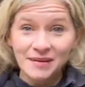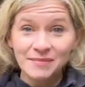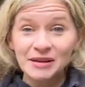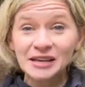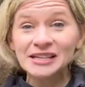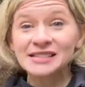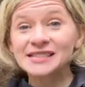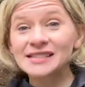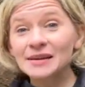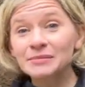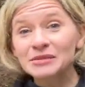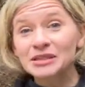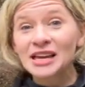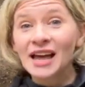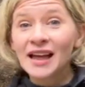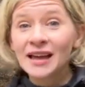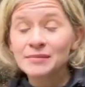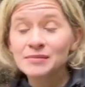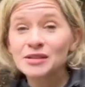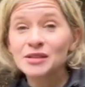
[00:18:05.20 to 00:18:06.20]
because
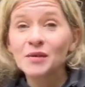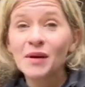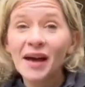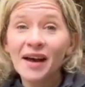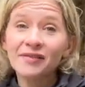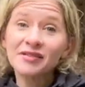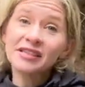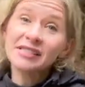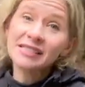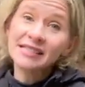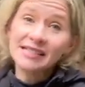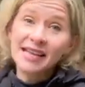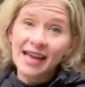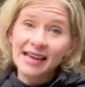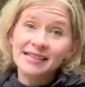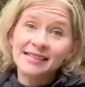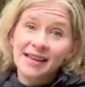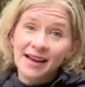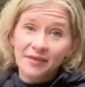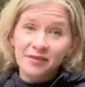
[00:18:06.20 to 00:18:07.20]
sometimes you have to
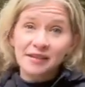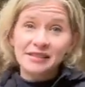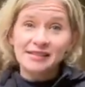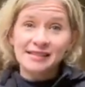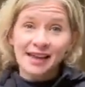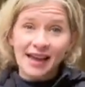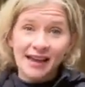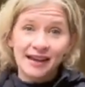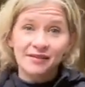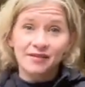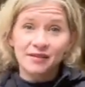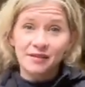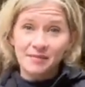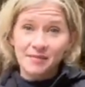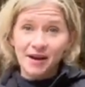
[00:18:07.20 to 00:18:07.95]
slide down the side of the